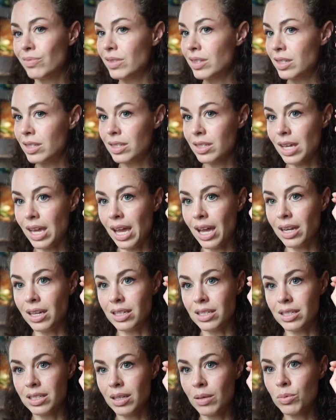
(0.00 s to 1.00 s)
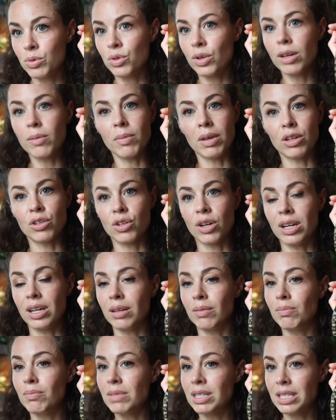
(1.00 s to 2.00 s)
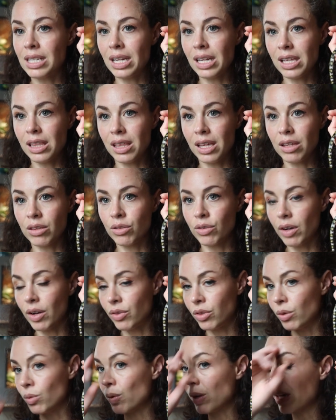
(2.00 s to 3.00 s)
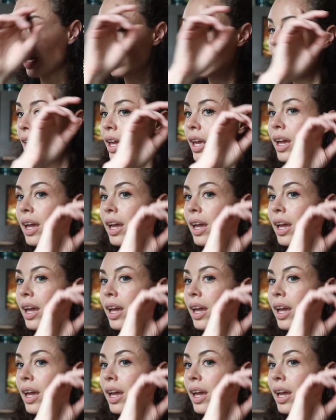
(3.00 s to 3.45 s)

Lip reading: scan his substrate, make sure I didn't miss anything throughout the week,